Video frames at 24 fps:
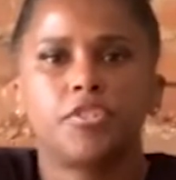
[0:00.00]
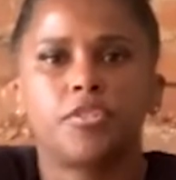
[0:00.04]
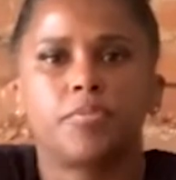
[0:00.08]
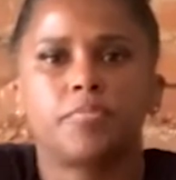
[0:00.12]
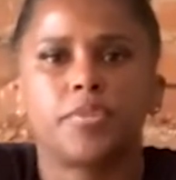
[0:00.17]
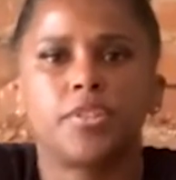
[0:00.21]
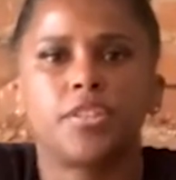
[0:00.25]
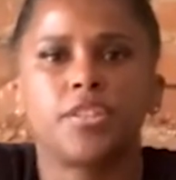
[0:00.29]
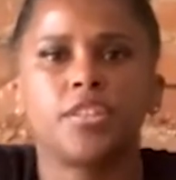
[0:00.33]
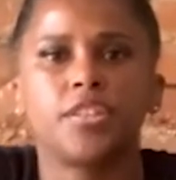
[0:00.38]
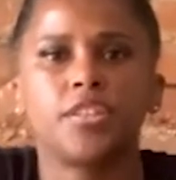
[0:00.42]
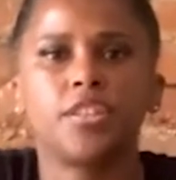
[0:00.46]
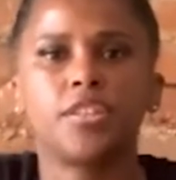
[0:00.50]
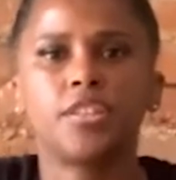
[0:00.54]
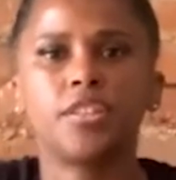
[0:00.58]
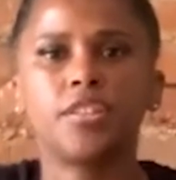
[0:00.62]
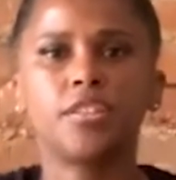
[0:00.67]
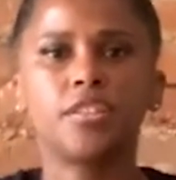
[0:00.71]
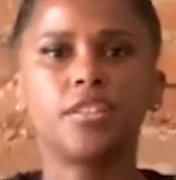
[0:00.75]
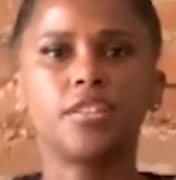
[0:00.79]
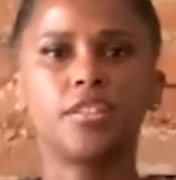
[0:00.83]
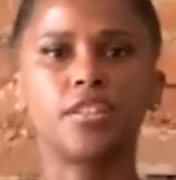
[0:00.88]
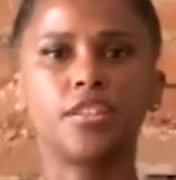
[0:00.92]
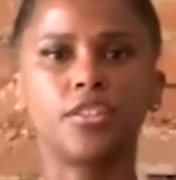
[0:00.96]
to
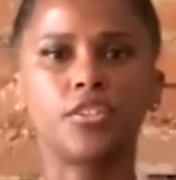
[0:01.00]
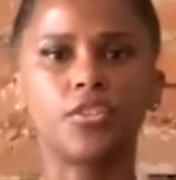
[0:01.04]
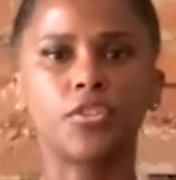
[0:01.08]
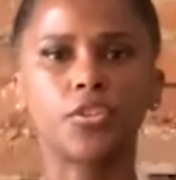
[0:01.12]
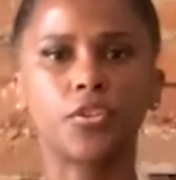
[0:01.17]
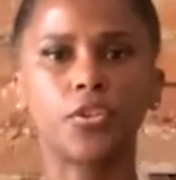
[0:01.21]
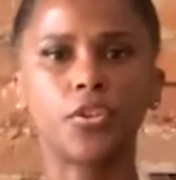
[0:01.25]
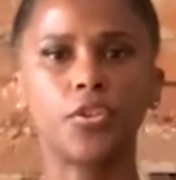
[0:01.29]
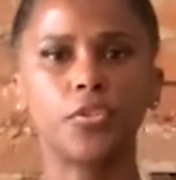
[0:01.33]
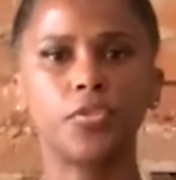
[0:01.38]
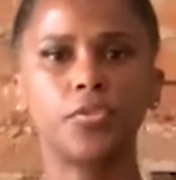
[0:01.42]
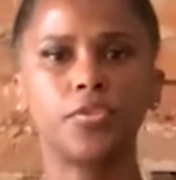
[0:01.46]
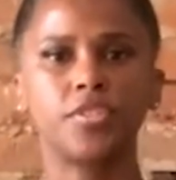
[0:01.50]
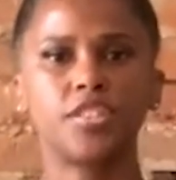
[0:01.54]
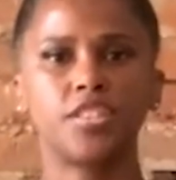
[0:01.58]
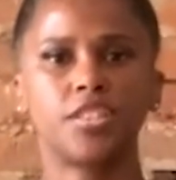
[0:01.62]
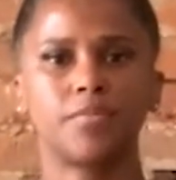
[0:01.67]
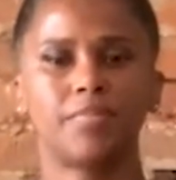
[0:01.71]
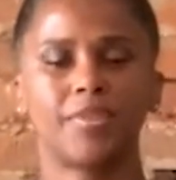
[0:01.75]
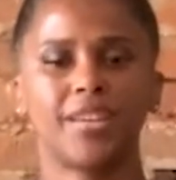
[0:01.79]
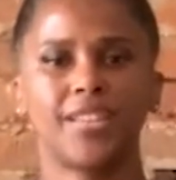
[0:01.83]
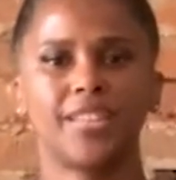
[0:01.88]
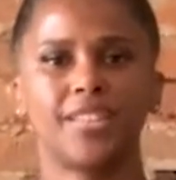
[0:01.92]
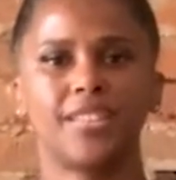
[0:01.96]
be in your own
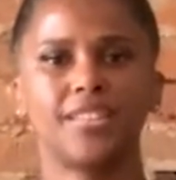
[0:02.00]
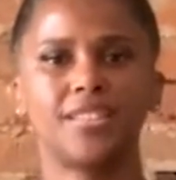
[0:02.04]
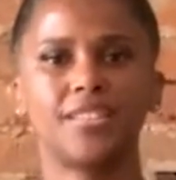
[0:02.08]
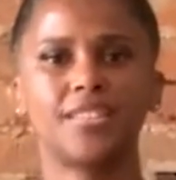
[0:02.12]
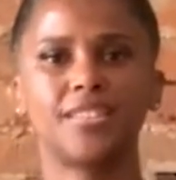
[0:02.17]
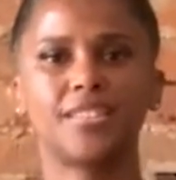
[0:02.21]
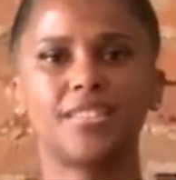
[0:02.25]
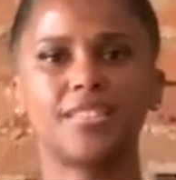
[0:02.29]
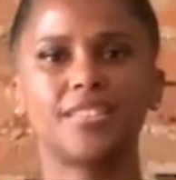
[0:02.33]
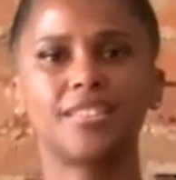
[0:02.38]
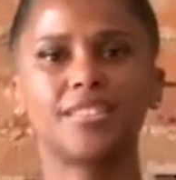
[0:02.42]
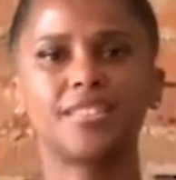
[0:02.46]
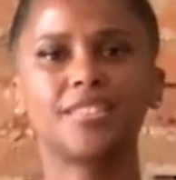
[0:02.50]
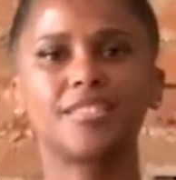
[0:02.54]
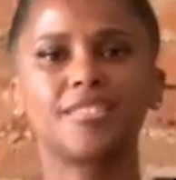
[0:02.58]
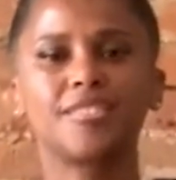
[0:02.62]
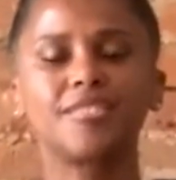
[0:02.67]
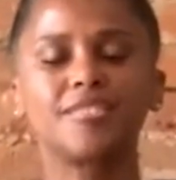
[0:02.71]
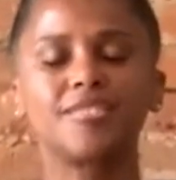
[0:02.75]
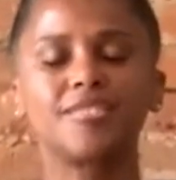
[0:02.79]
space.